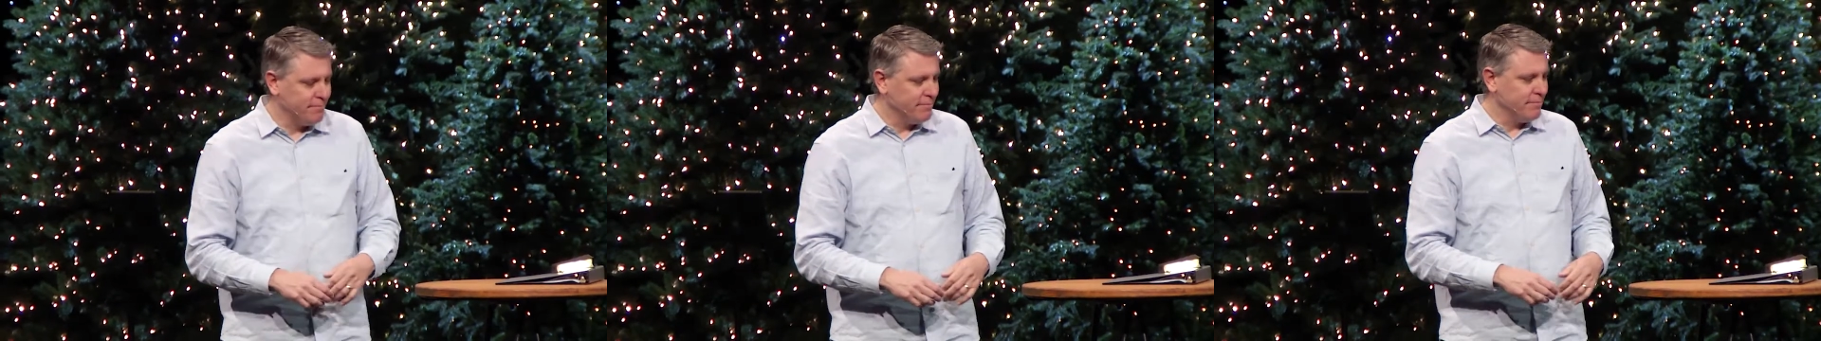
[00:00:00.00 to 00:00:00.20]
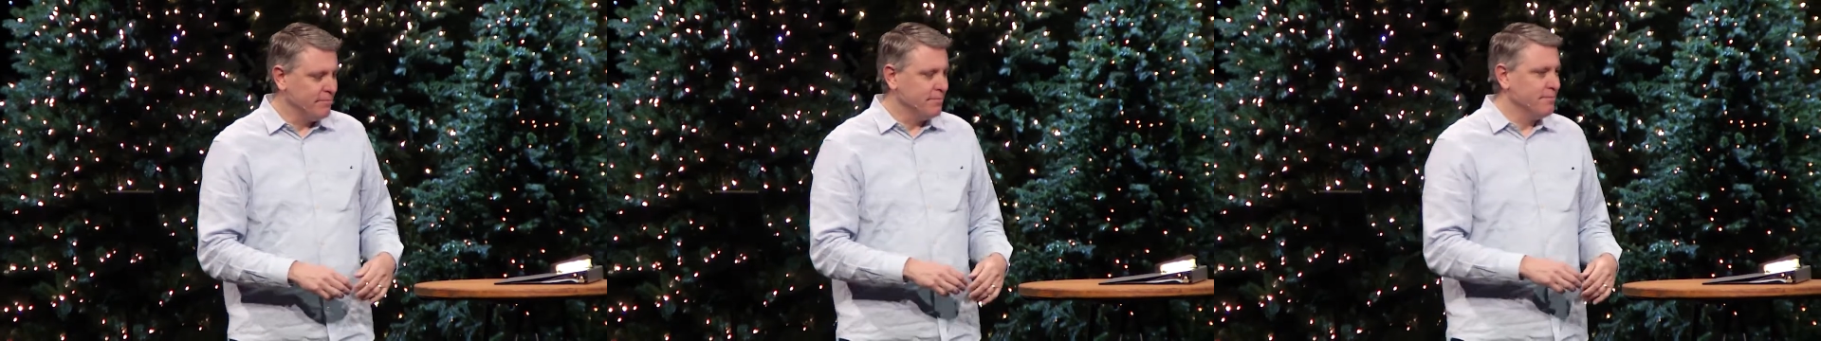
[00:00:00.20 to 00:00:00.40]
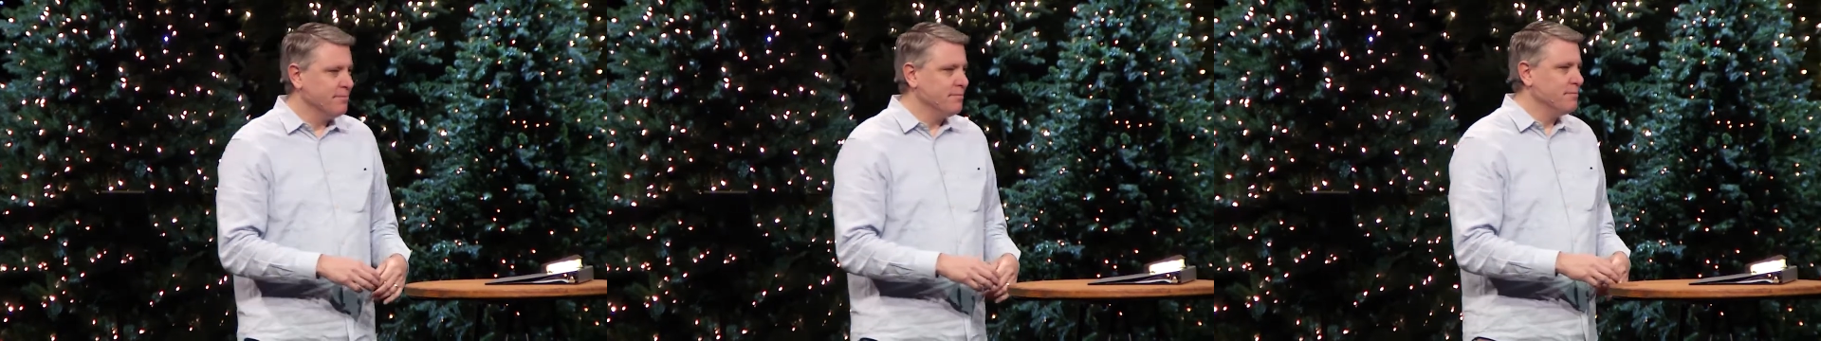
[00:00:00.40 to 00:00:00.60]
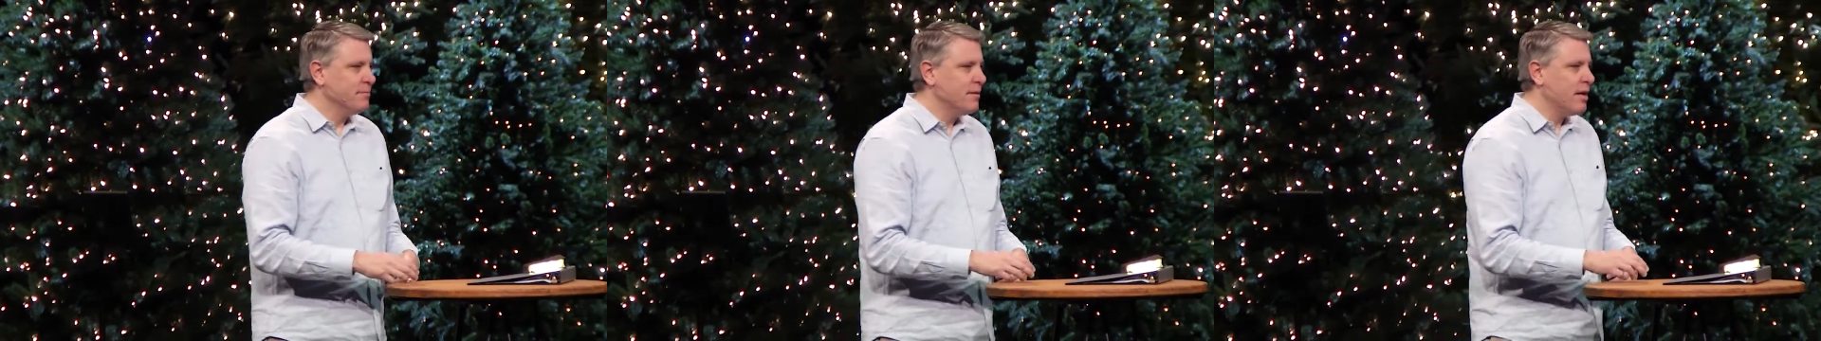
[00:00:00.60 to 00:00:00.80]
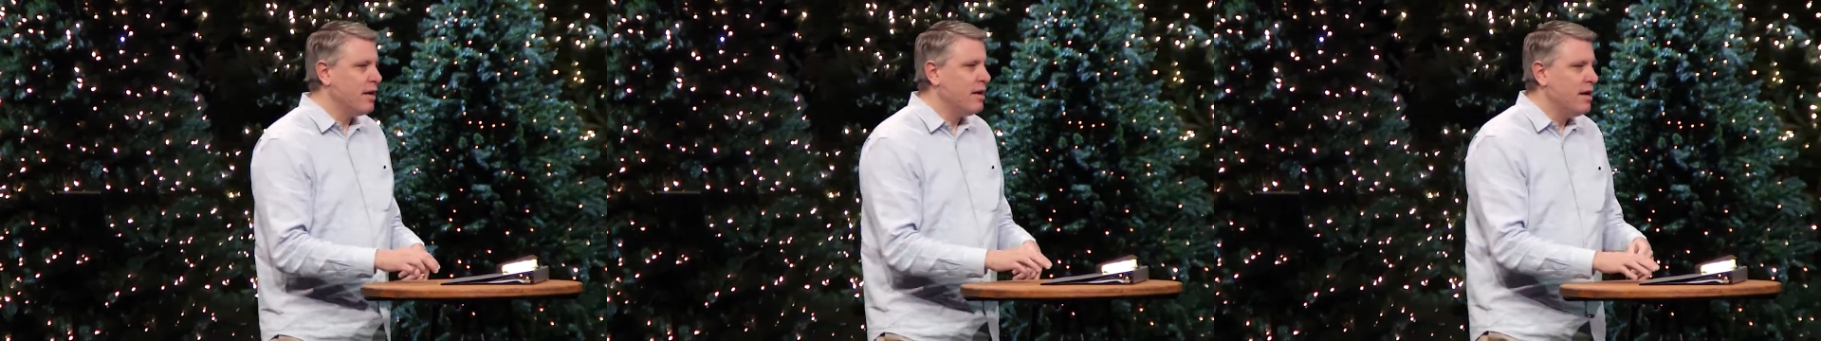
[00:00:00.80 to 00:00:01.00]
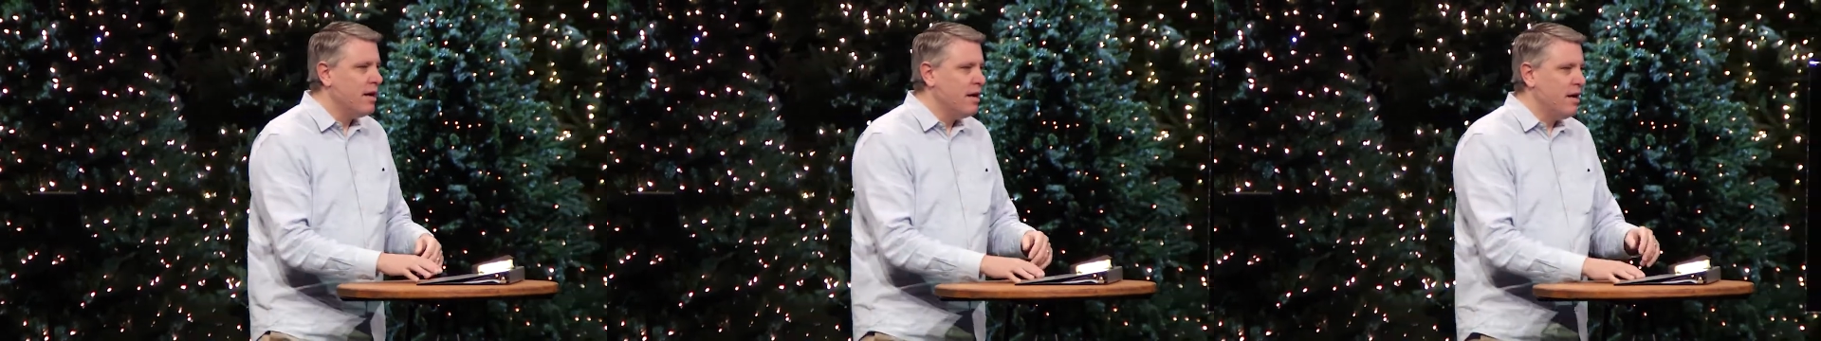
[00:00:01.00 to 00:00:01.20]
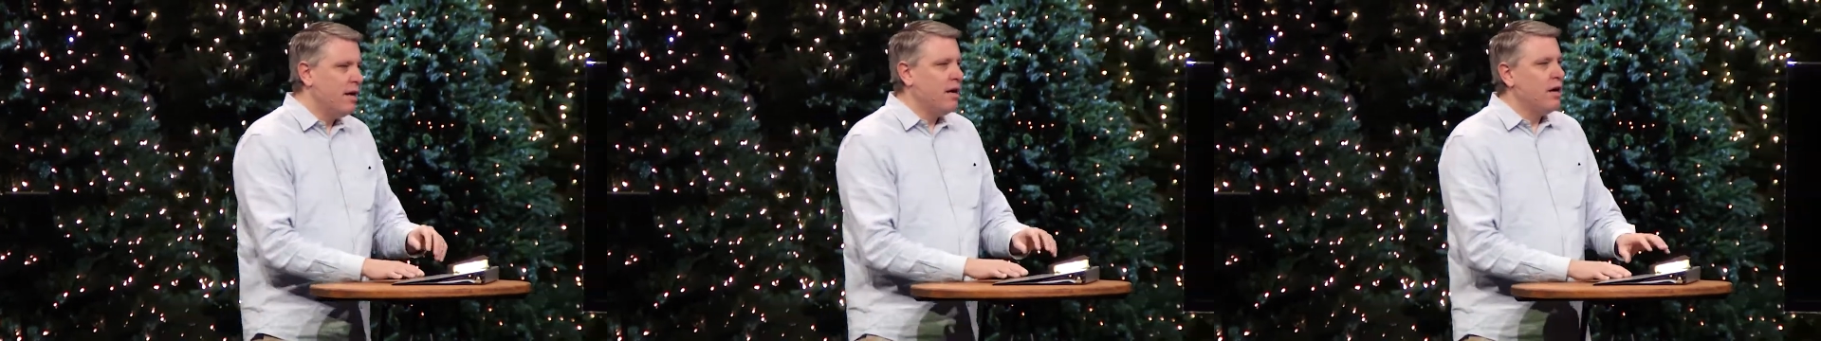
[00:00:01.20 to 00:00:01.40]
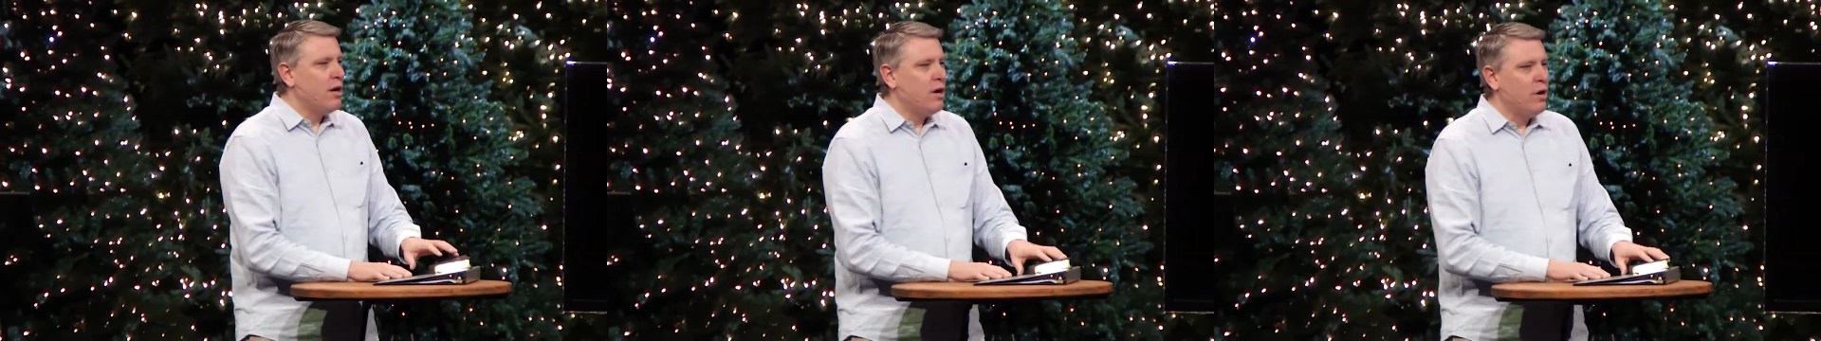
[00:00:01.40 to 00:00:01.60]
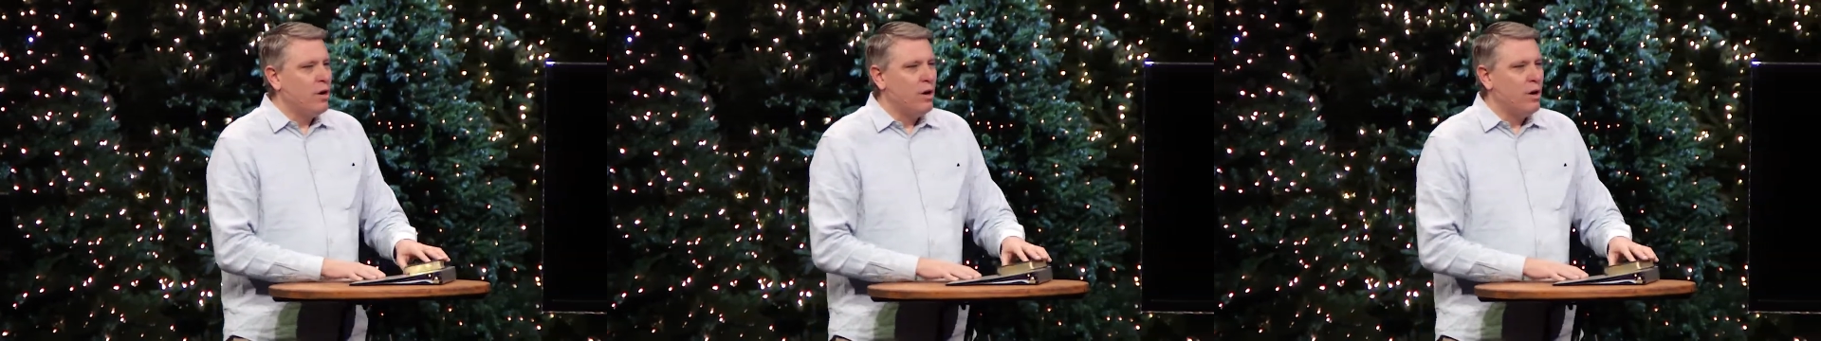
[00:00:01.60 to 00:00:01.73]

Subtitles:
(no one is talking)